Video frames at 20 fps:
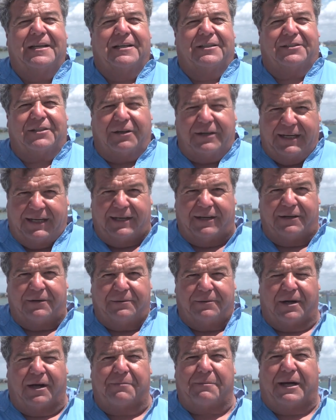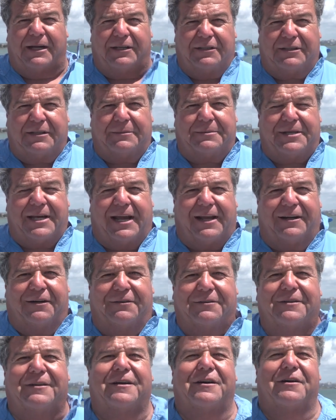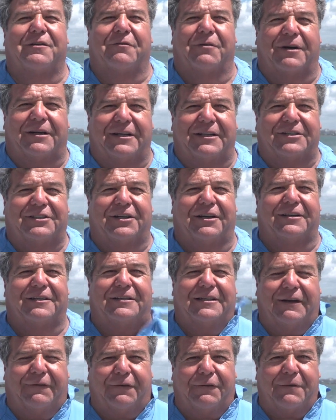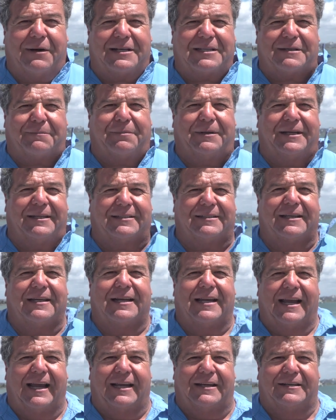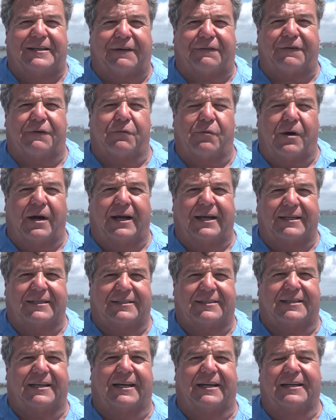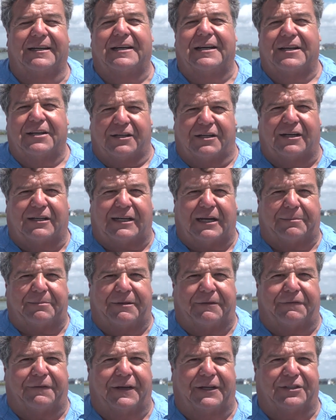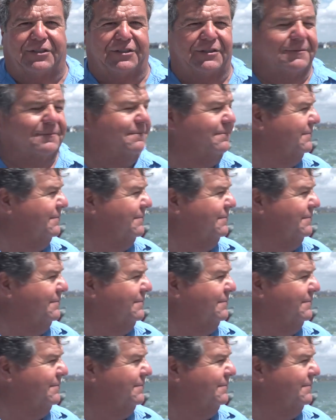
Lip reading: So here on my YouTube channel, we're gonna show you different recipes and different ways to cook up the fish.